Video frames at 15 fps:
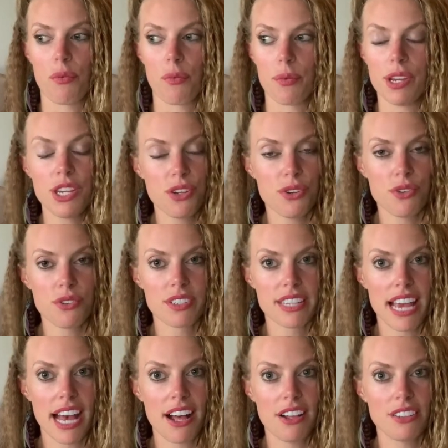we use
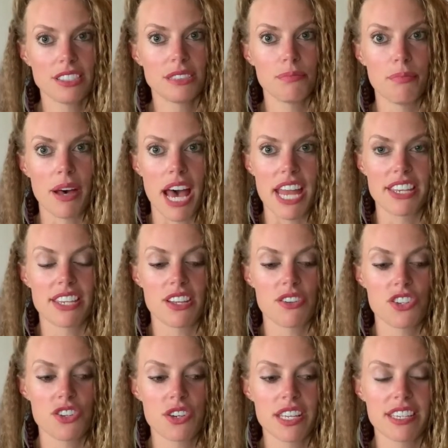towels, but
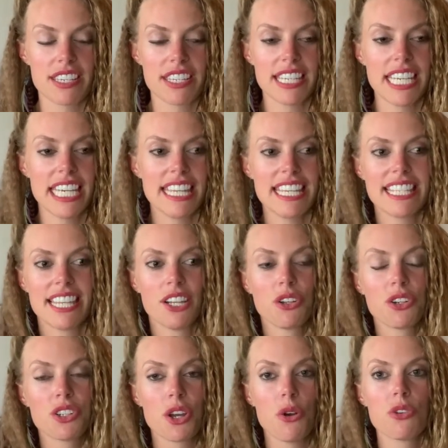you can see these little
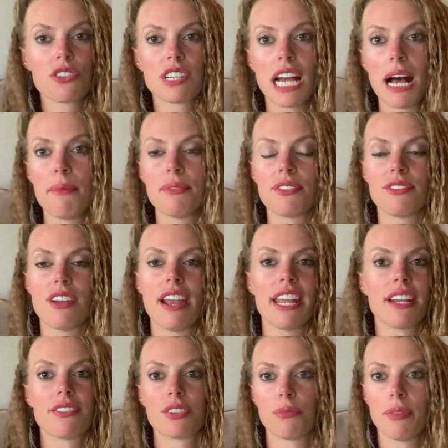ghost crabs
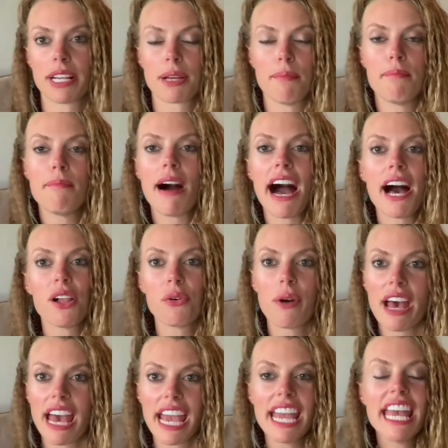running from like a mile
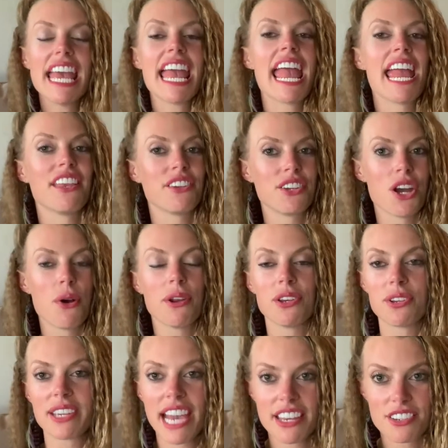away, and you go and you
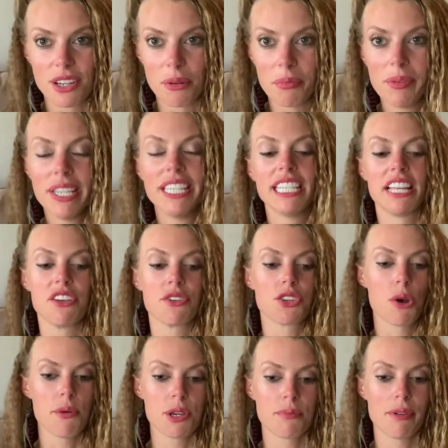catch them. Then you throw
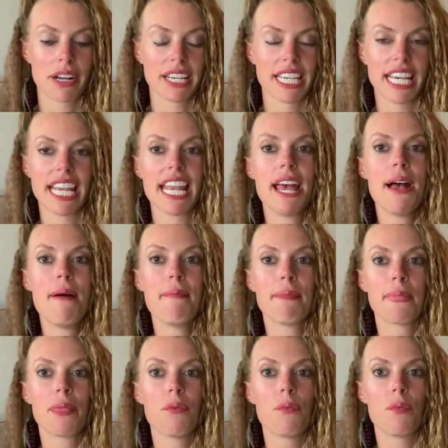them in your bucket,
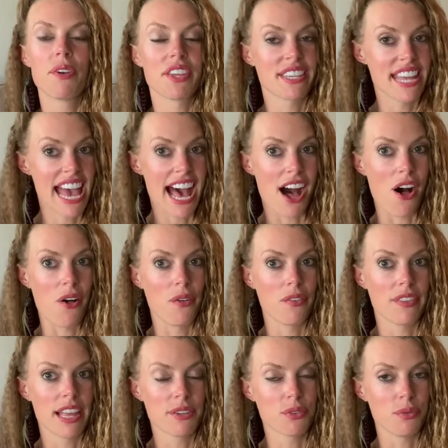with a towel.
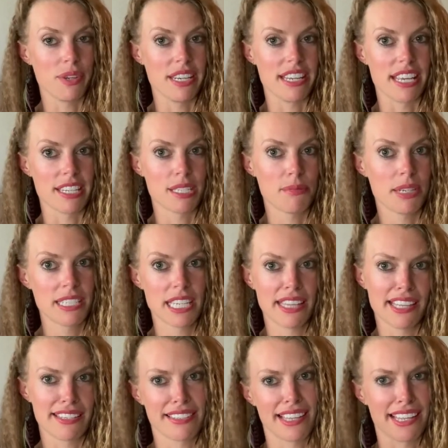That's what we did. Somebody said
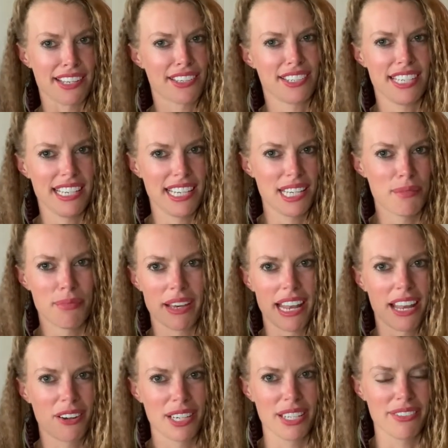that's like cheating, but I
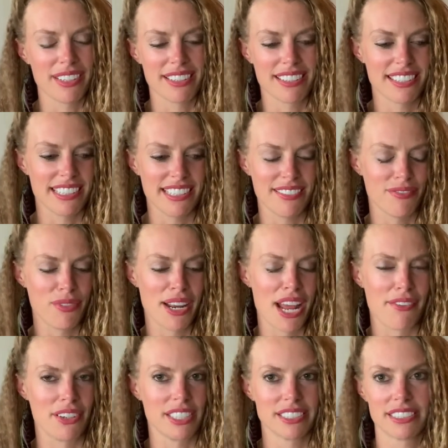don't even see,
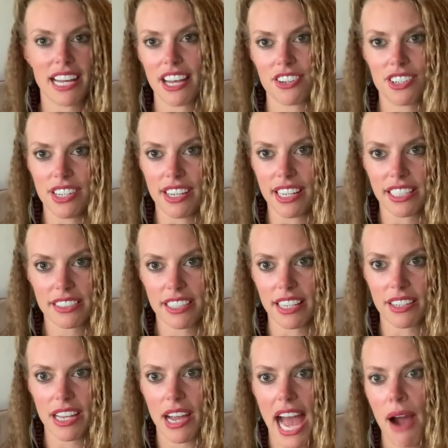whatever. It's not cheating. It's like,
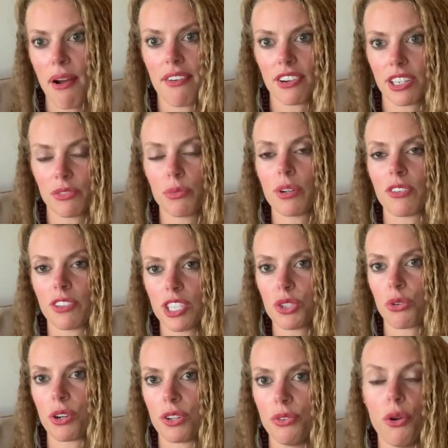however, we're
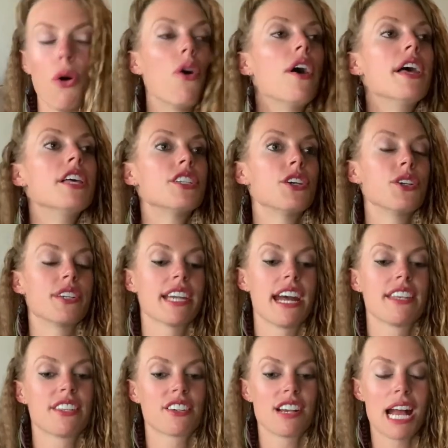resourceful. So you
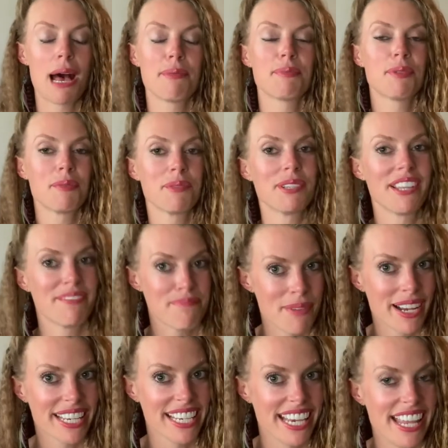catch the crabs, put them in that
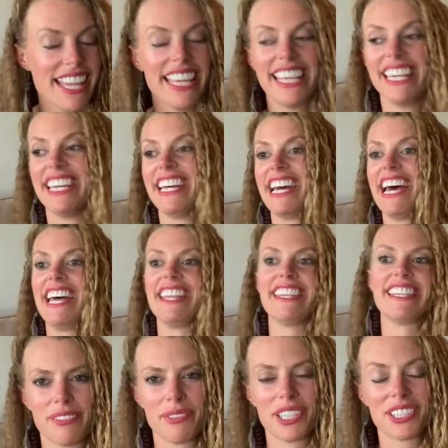bucket.
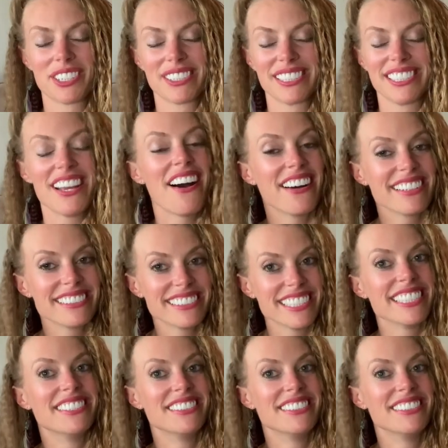And when you're young,